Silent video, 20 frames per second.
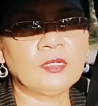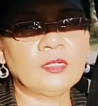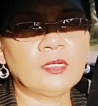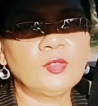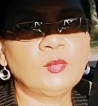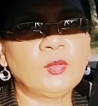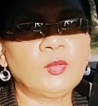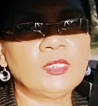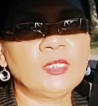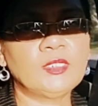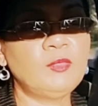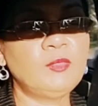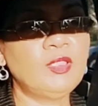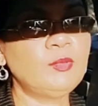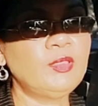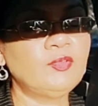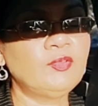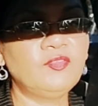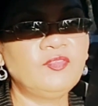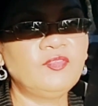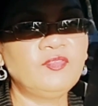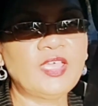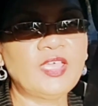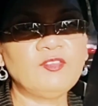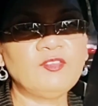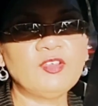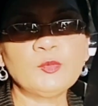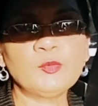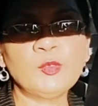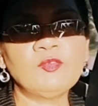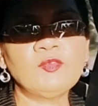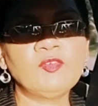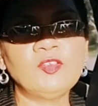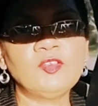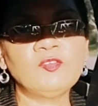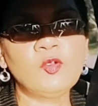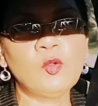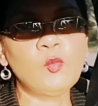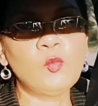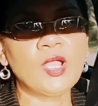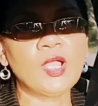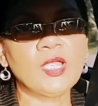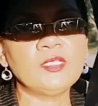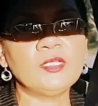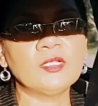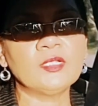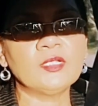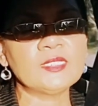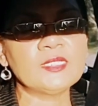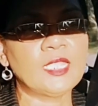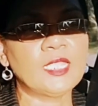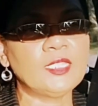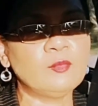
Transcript: or twenty, maybe even five years, maybe even one year time,